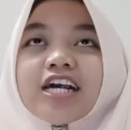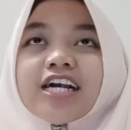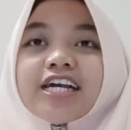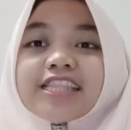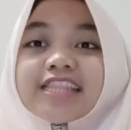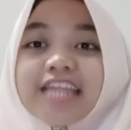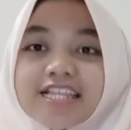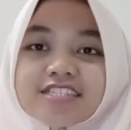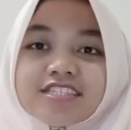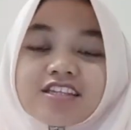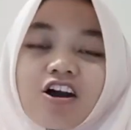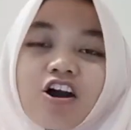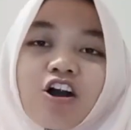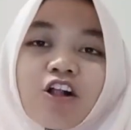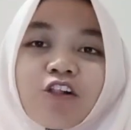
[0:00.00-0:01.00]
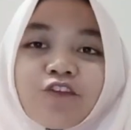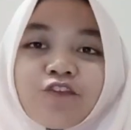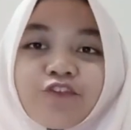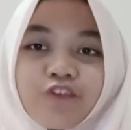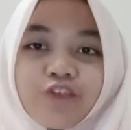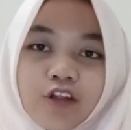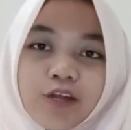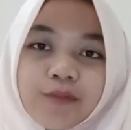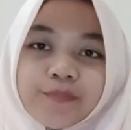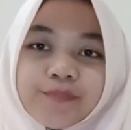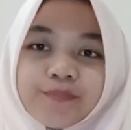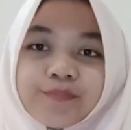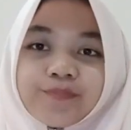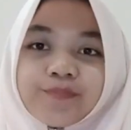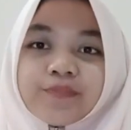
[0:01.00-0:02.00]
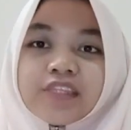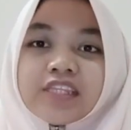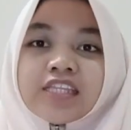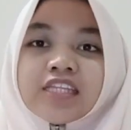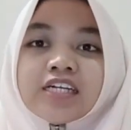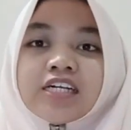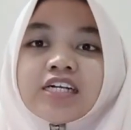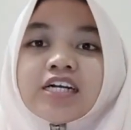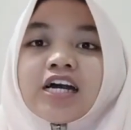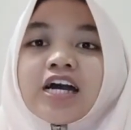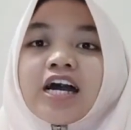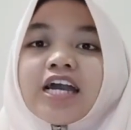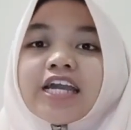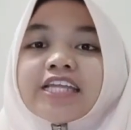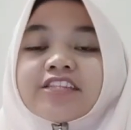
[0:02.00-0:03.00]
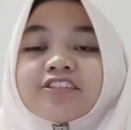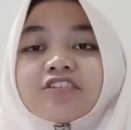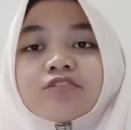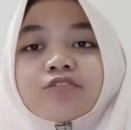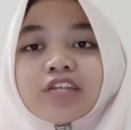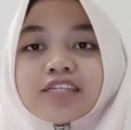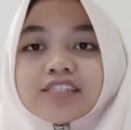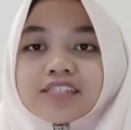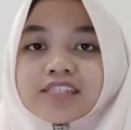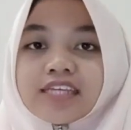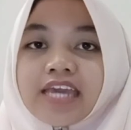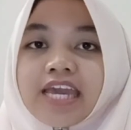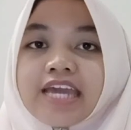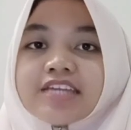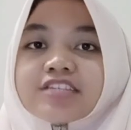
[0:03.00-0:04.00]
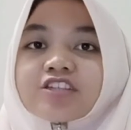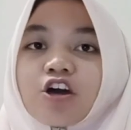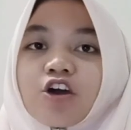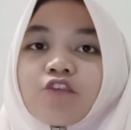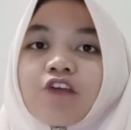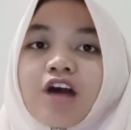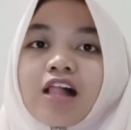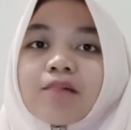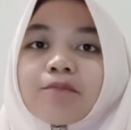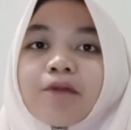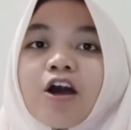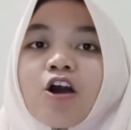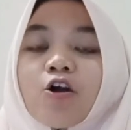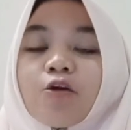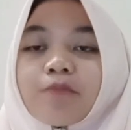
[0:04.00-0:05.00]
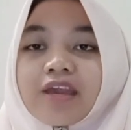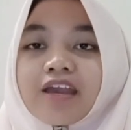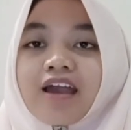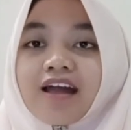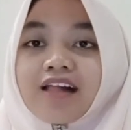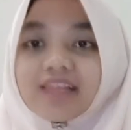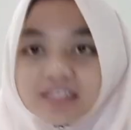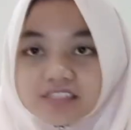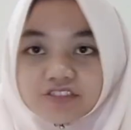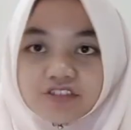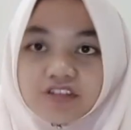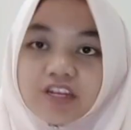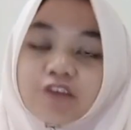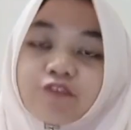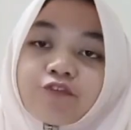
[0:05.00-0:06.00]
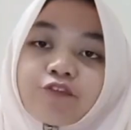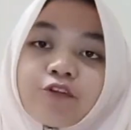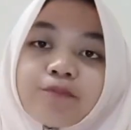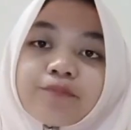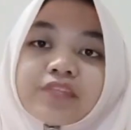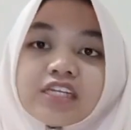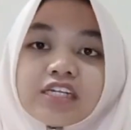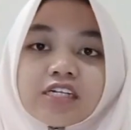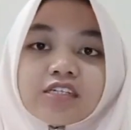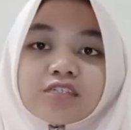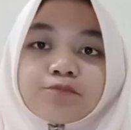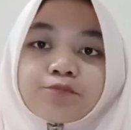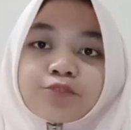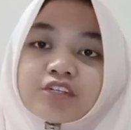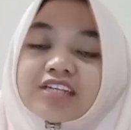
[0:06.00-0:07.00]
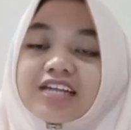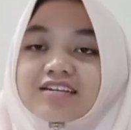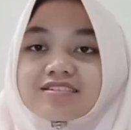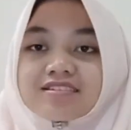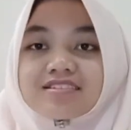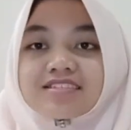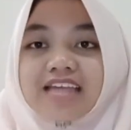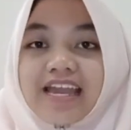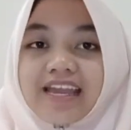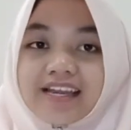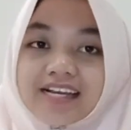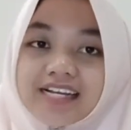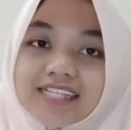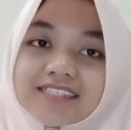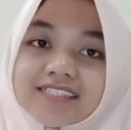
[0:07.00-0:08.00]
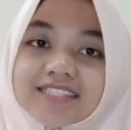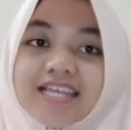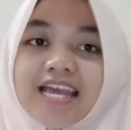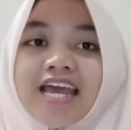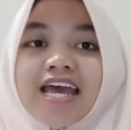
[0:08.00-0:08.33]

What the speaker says: that's all from the integrated case of Alpha Omega Electronic from the production cycles.